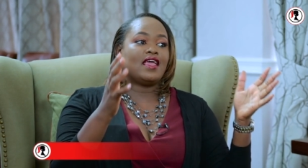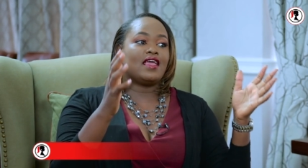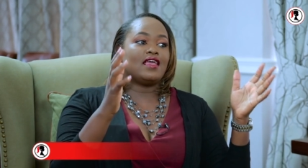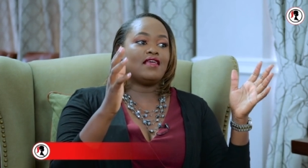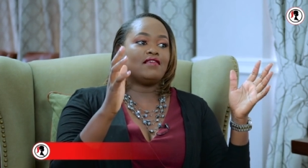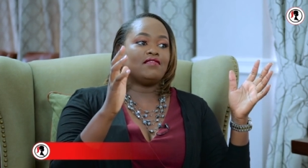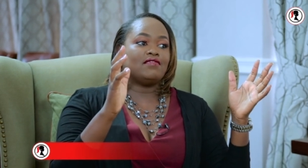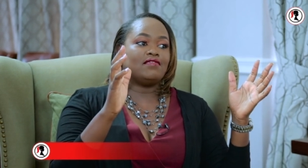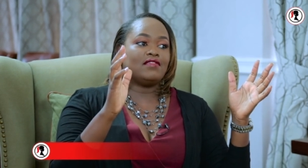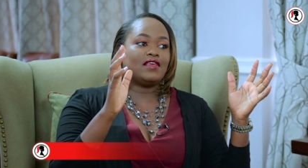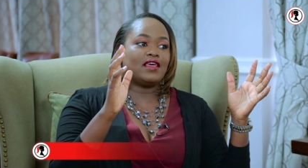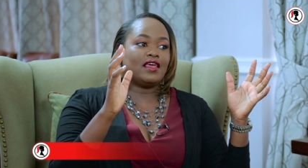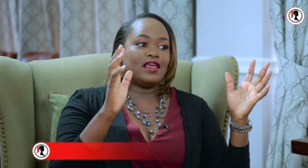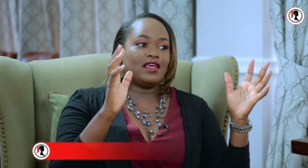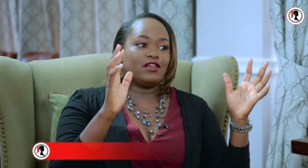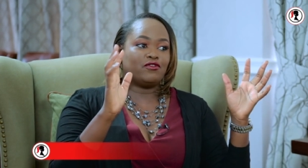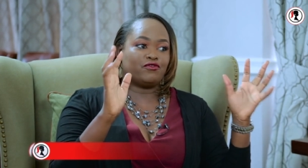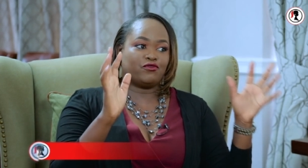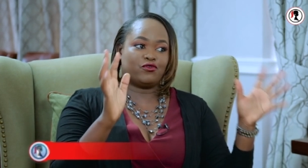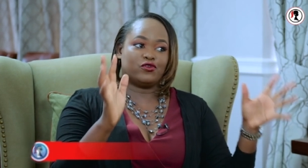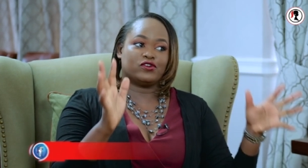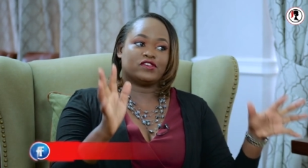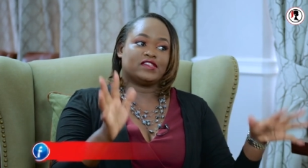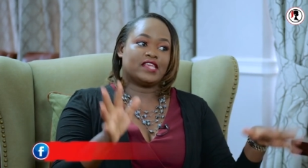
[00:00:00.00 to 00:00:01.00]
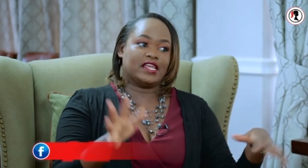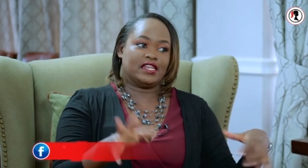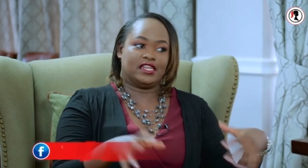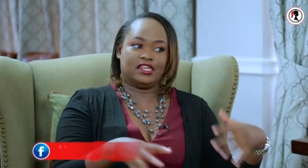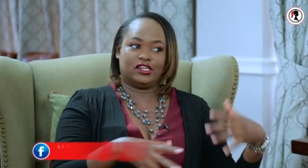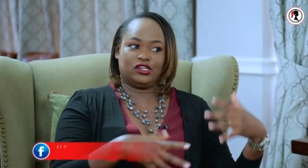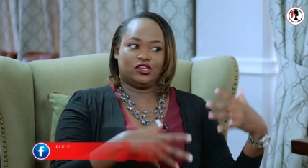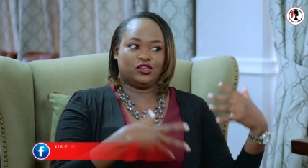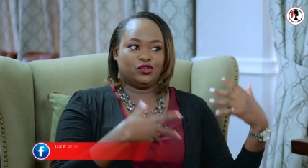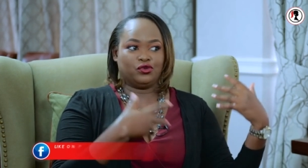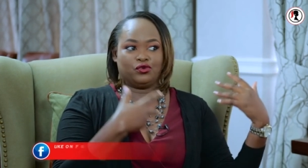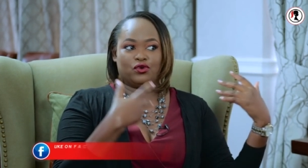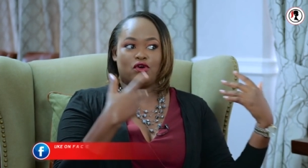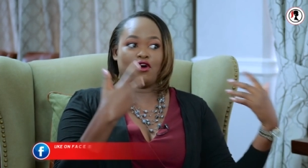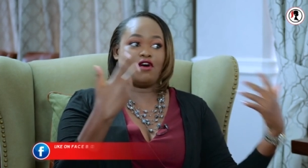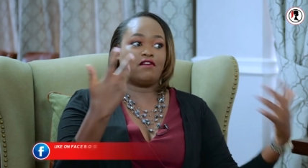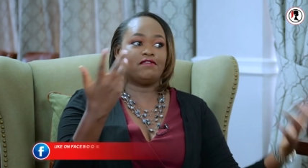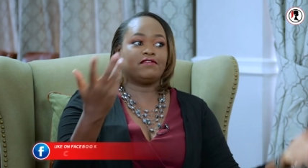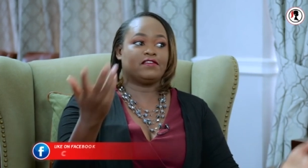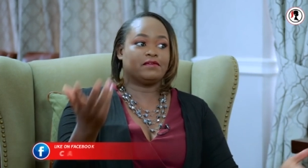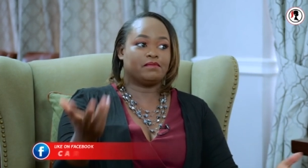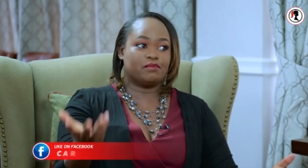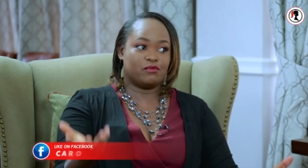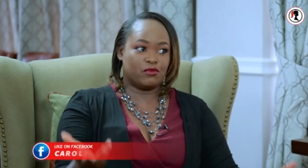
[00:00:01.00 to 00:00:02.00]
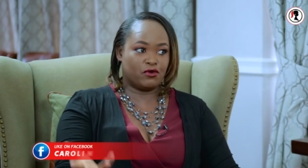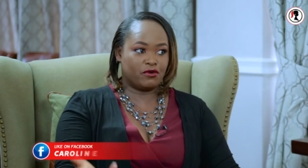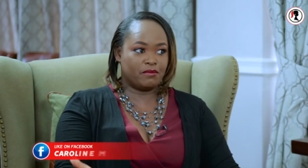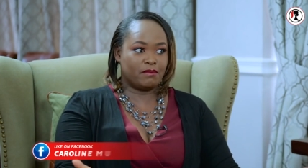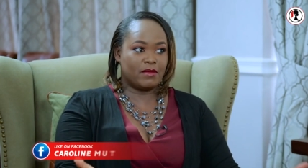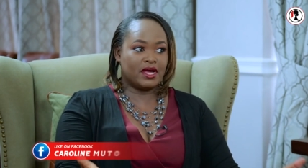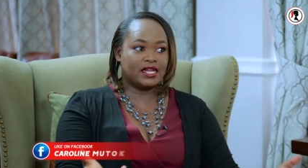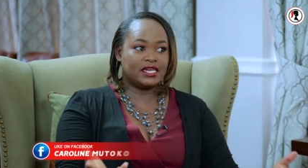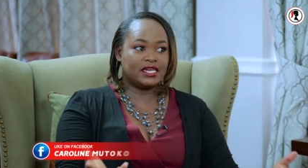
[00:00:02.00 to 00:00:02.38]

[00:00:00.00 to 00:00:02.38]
And then, of course, I need to cough up more